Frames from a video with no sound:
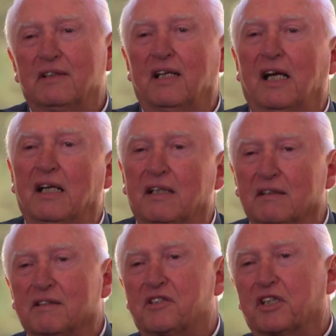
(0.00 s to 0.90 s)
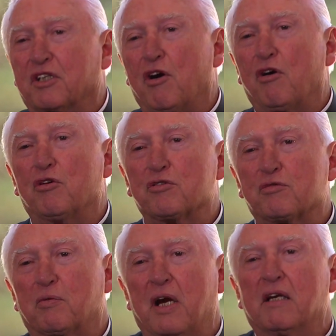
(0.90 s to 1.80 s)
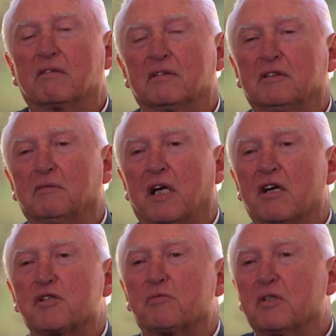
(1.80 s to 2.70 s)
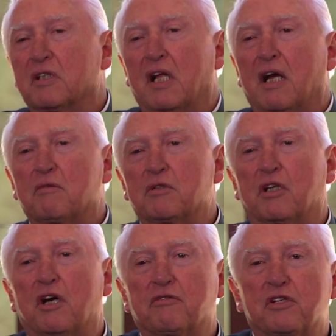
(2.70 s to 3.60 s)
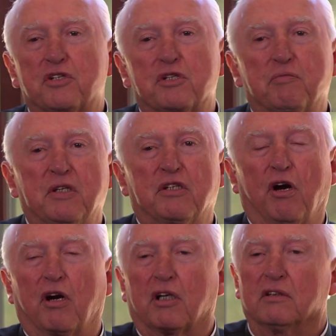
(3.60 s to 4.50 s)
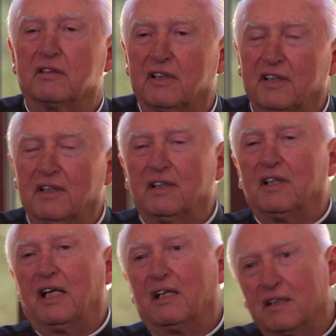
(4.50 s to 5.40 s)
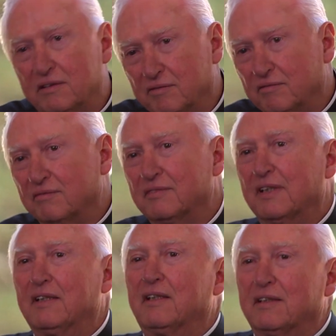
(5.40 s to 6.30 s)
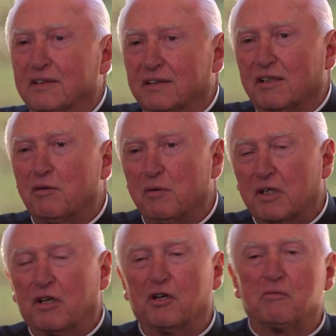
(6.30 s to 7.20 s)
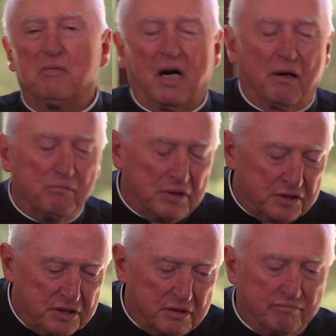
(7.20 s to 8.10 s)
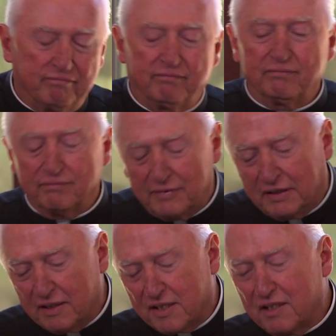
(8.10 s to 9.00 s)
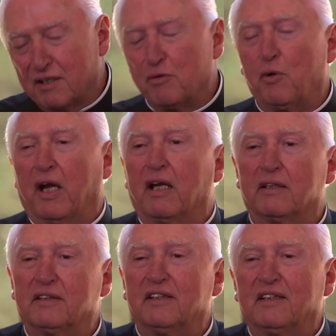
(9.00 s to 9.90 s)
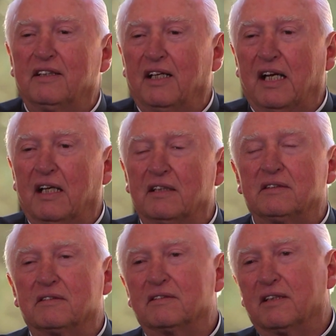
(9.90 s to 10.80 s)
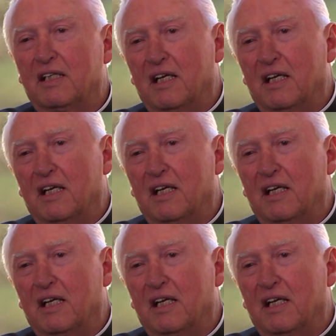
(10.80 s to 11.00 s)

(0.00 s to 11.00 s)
and she calls right when my husband and I would love to just be talking. And you don't want to hurt mom, but it gets in the way. And